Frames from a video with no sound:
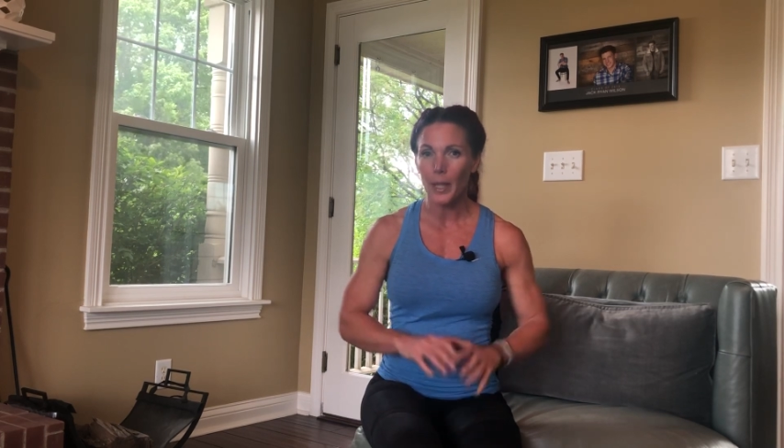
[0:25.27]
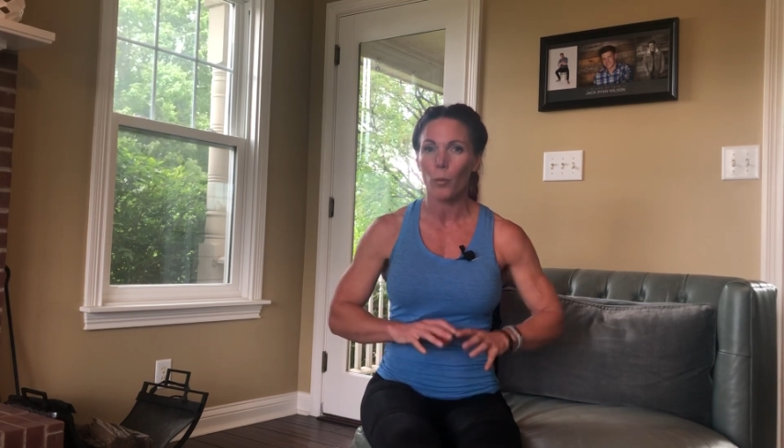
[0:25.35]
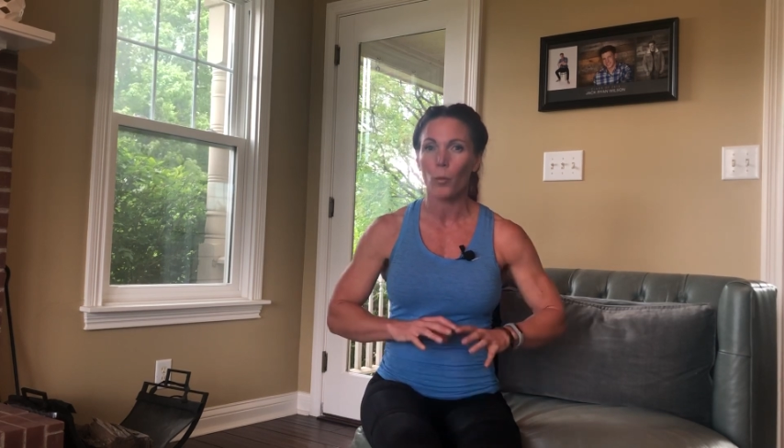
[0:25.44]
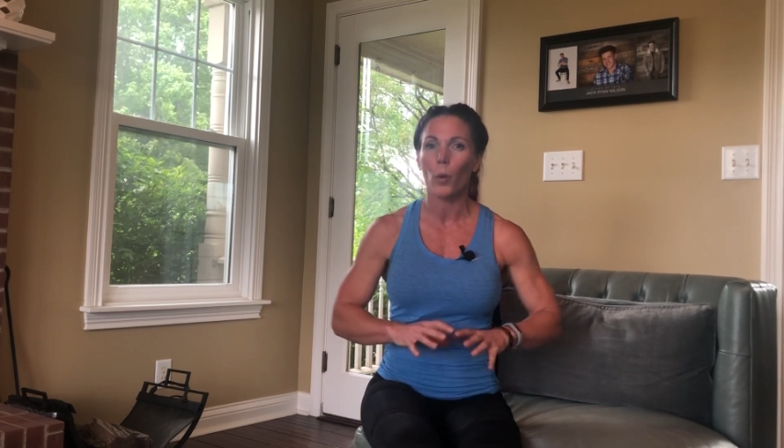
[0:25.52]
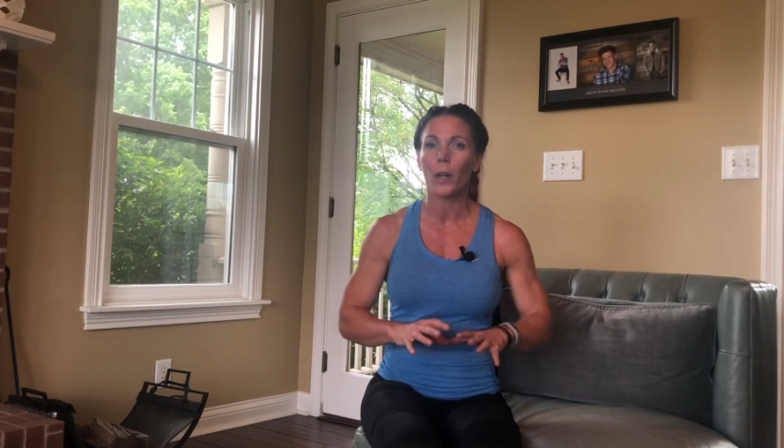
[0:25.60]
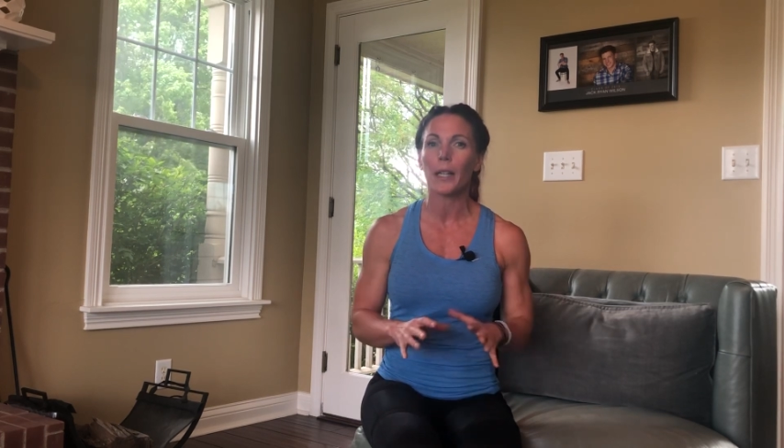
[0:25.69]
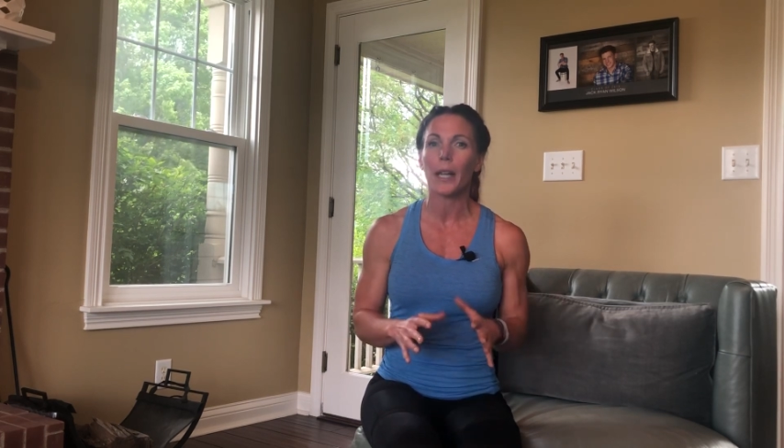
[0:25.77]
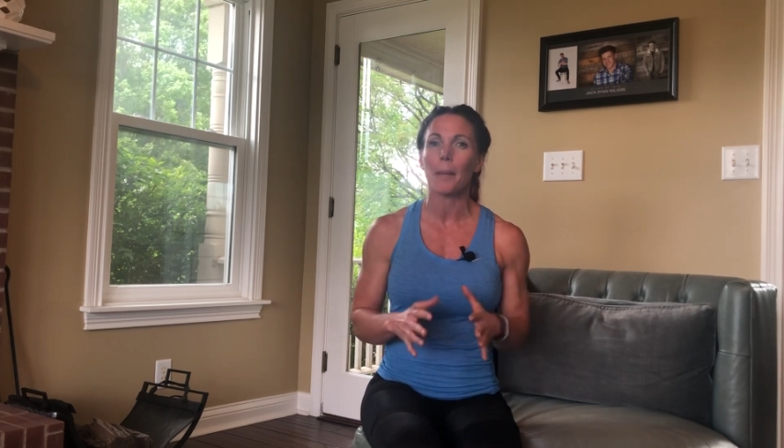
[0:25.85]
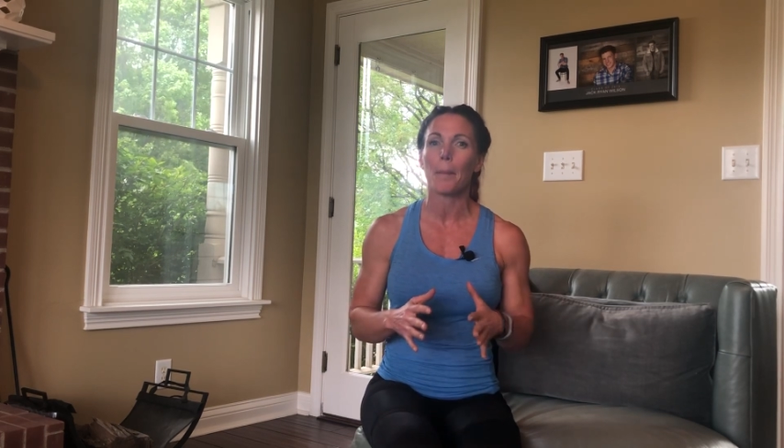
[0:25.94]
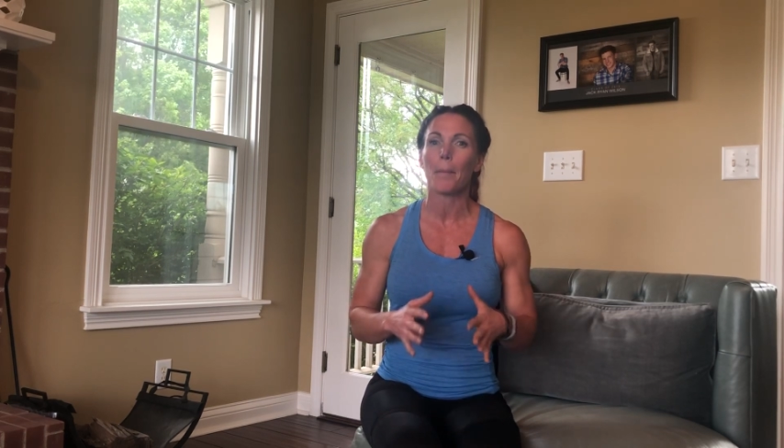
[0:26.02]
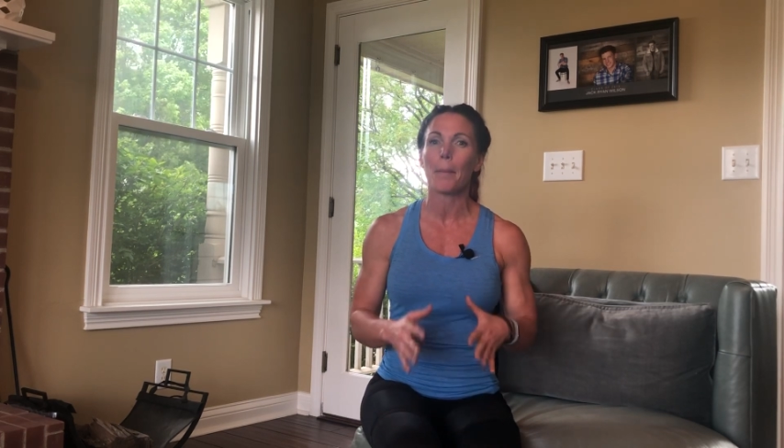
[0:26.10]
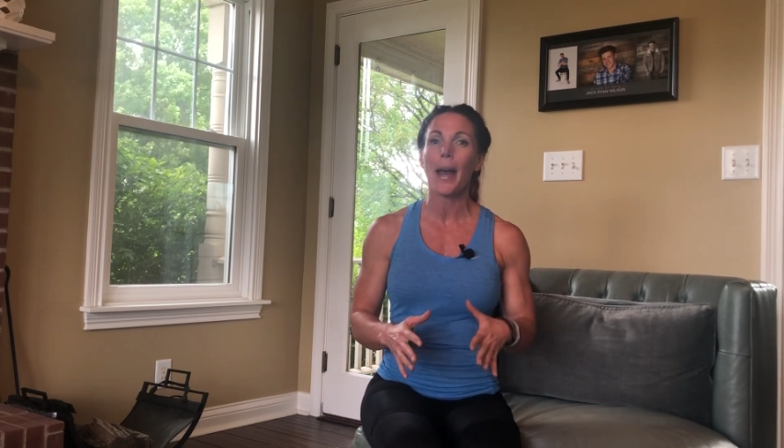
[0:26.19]
and 1 in 8
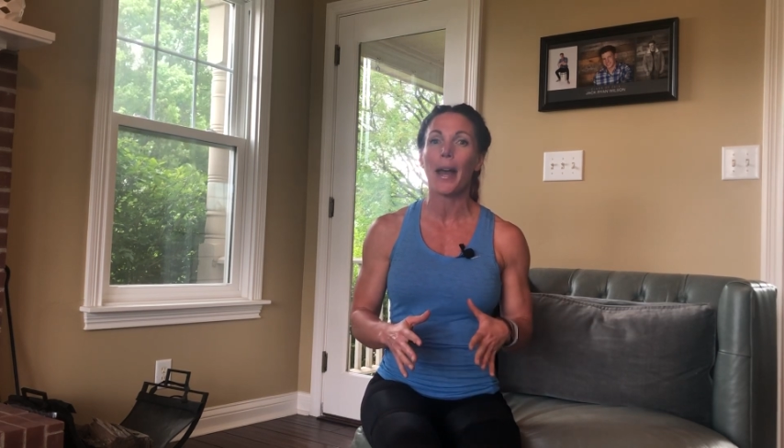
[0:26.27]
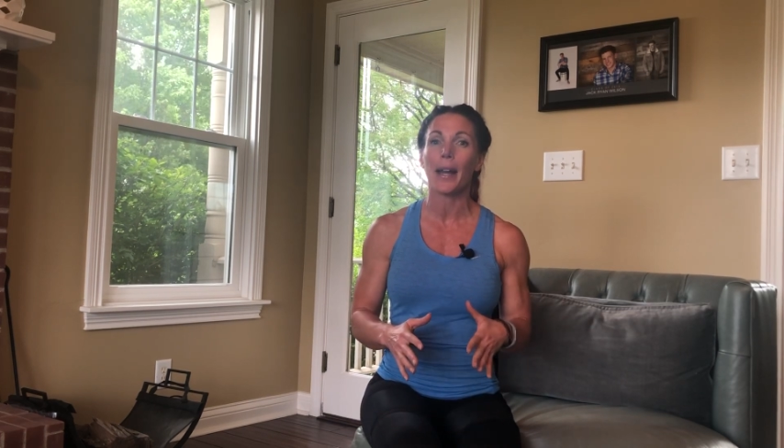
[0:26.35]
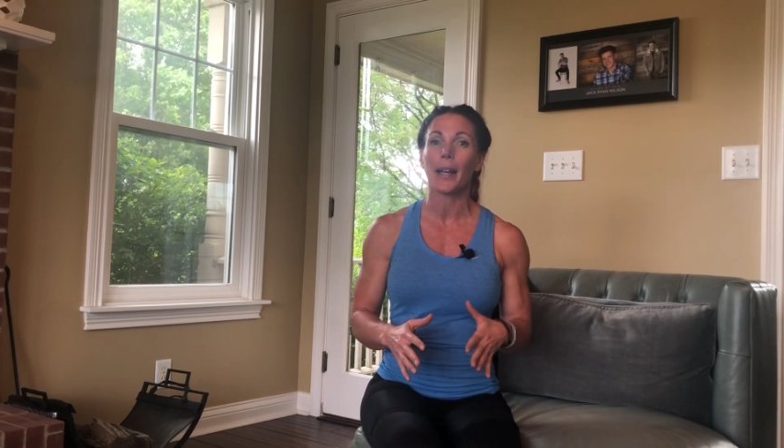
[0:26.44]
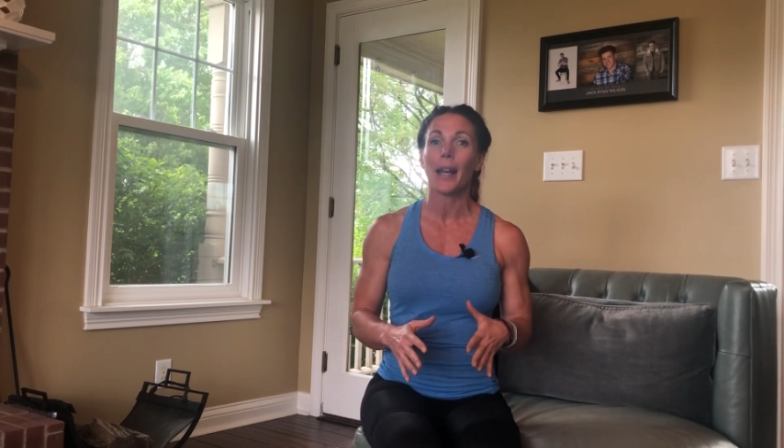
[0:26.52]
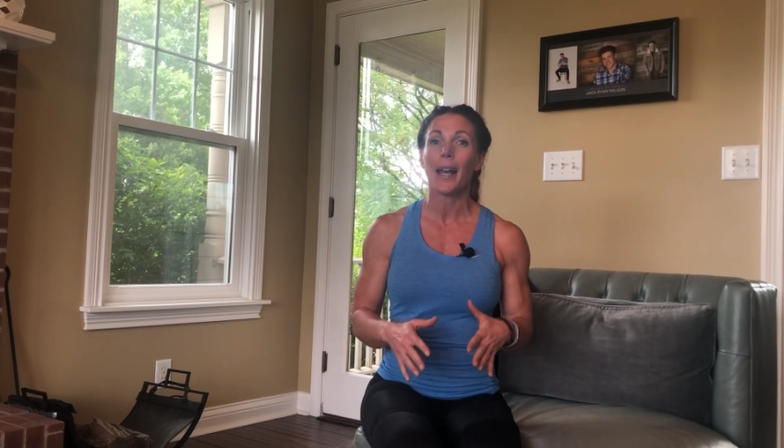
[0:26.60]
men